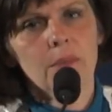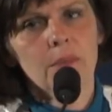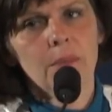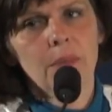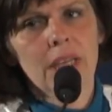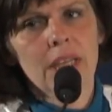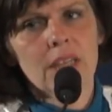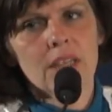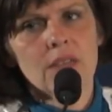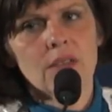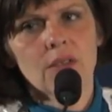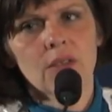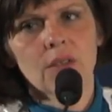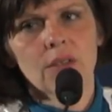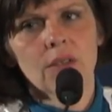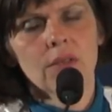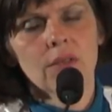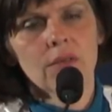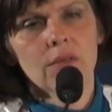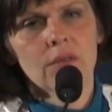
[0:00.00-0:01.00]
based
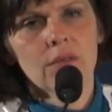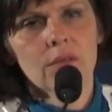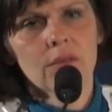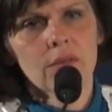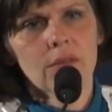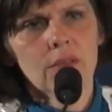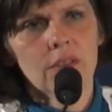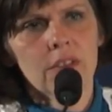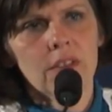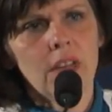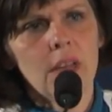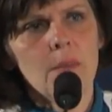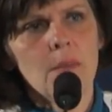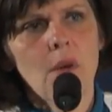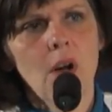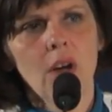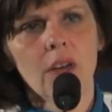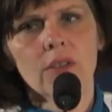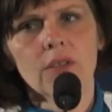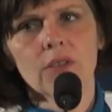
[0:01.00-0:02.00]
on the same
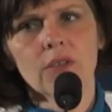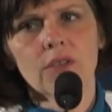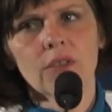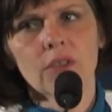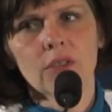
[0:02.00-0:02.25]
models